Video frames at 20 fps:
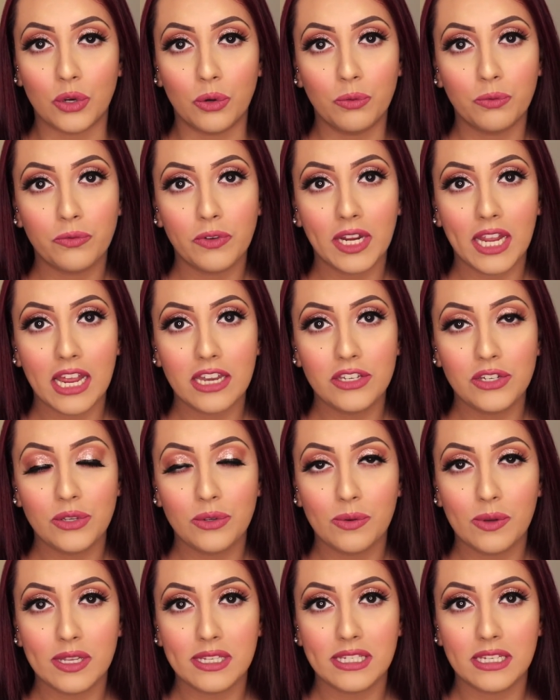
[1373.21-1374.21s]
don't forget
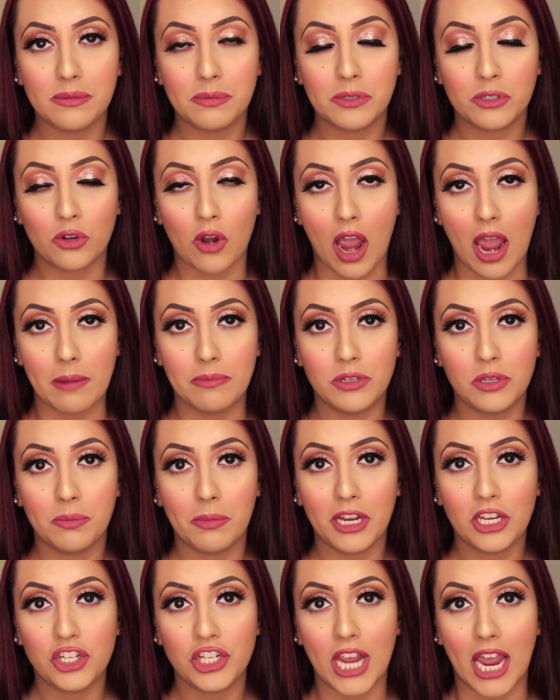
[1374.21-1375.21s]
to subscribe to
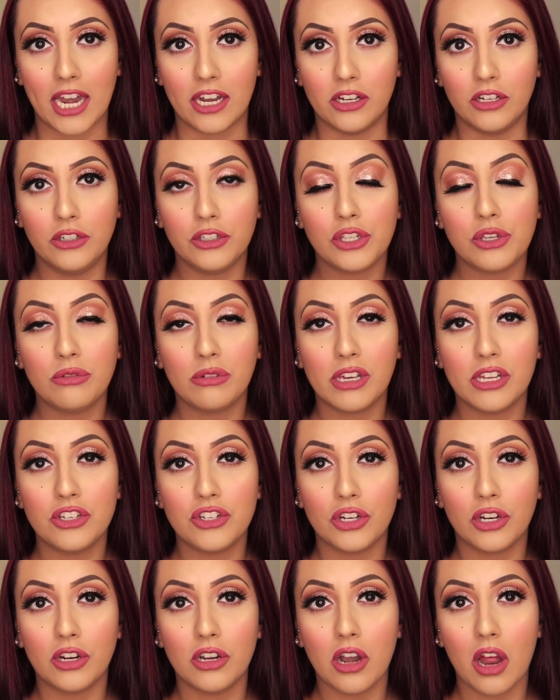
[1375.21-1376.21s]
my channel. You can
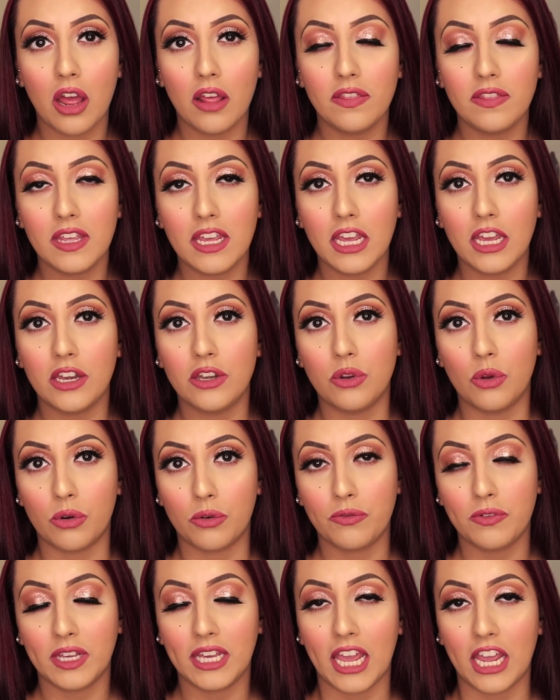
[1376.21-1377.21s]
turn on the
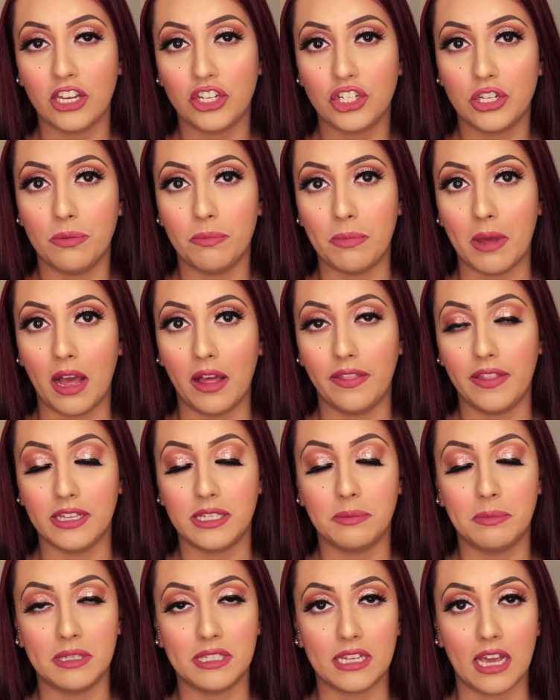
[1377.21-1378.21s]
notification bell
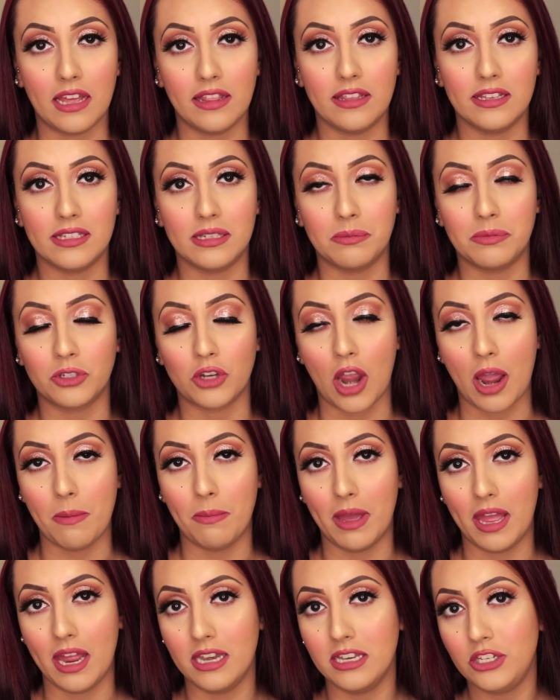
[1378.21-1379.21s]
that's beside the subscribe
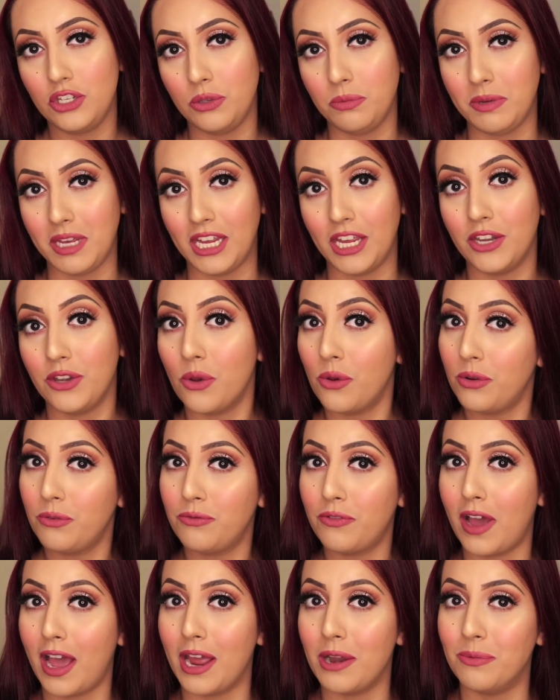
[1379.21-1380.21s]
button to be
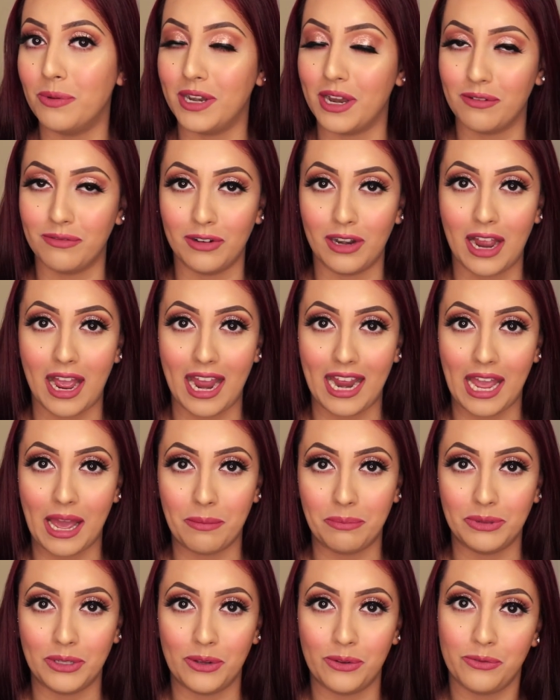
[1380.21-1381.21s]
notified whenever I
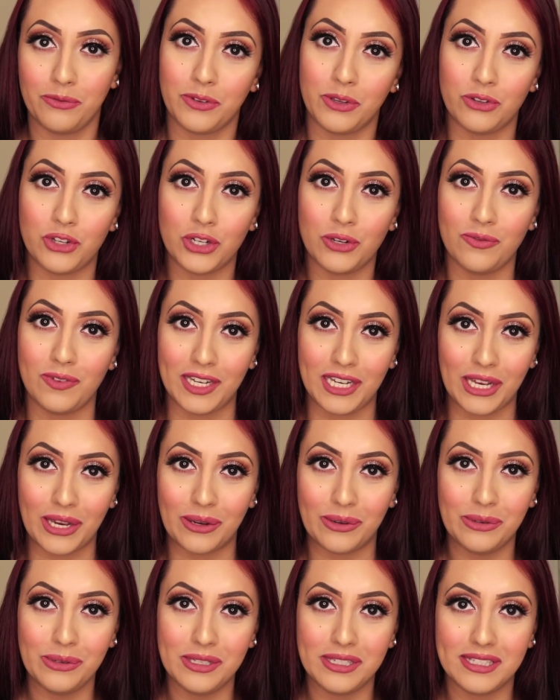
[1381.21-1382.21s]
upload future
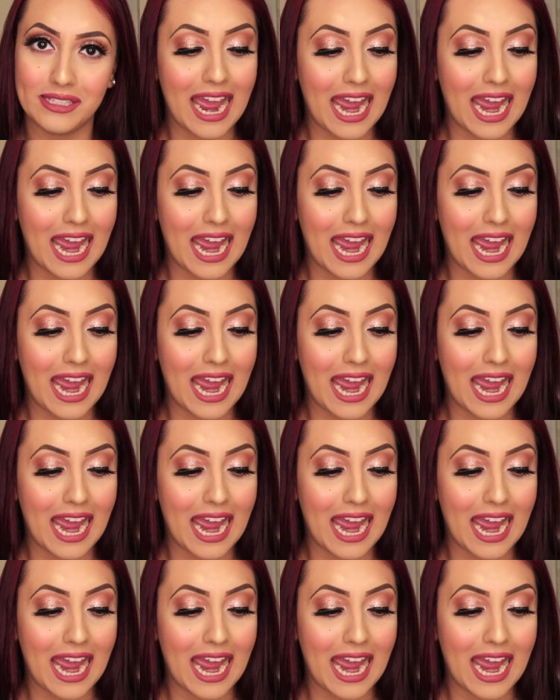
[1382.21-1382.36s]
videos.